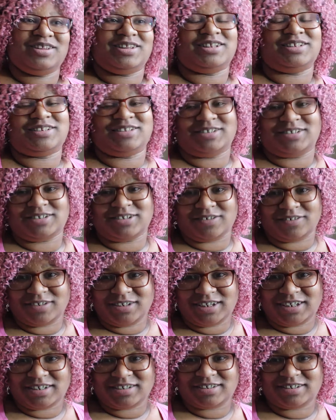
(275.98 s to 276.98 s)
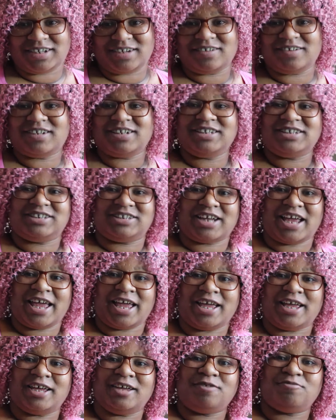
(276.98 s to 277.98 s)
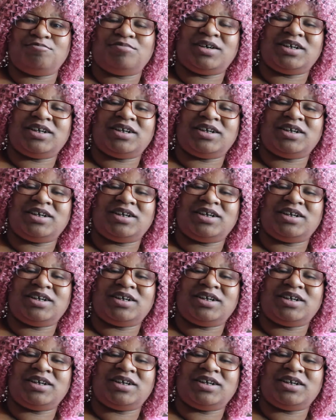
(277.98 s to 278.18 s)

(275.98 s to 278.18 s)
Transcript: this is totally going to sound cliche,